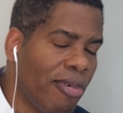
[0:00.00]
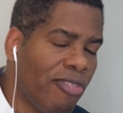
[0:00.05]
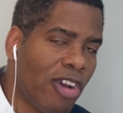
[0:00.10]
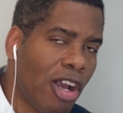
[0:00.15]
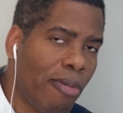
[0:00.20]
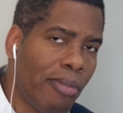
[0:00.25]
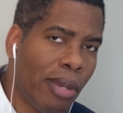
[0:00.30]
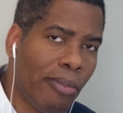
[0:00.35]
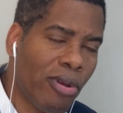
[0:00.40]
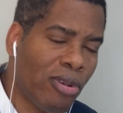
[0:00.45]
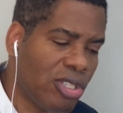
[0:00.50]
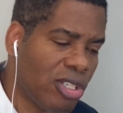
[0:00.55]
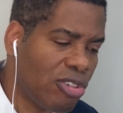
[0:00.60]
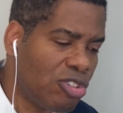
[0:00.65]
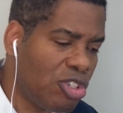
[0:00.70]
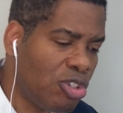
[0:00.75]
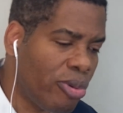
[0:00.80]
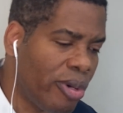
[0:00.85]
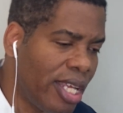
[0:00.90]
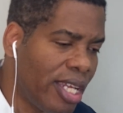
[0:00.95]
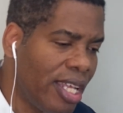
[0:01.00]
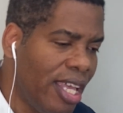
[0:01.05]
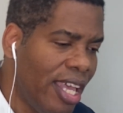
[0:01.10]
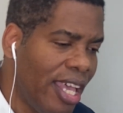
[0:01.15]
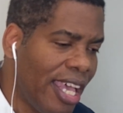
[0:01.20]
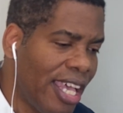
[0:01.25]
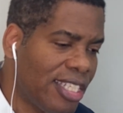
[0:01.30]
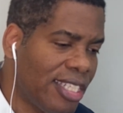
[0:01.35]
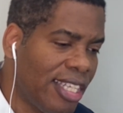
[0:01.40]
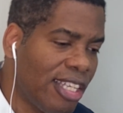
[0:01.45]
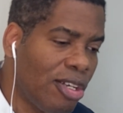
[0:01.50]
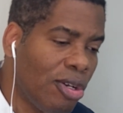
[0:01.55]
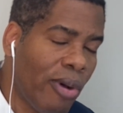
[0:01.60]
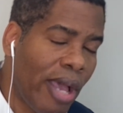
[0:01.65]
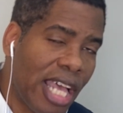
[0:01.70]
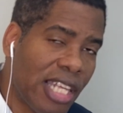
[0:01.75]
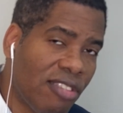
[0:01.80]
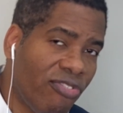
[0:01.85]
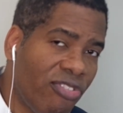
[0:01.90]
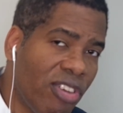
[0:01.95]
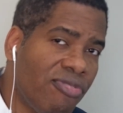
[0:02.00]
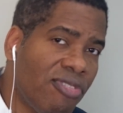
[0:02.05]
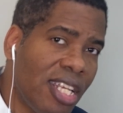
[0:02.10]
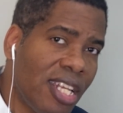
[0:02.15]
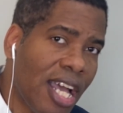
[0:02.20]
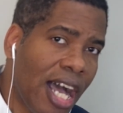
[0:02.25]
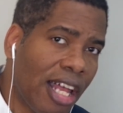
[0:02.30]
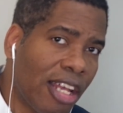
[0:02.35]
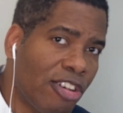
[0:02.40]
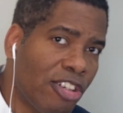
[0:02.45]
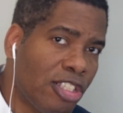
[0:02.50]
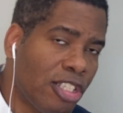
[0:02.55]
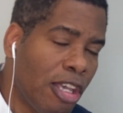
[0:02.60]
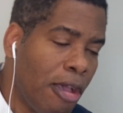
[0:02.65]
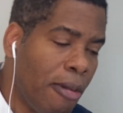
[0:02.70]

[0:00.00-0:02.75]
of our members are doing as little as $50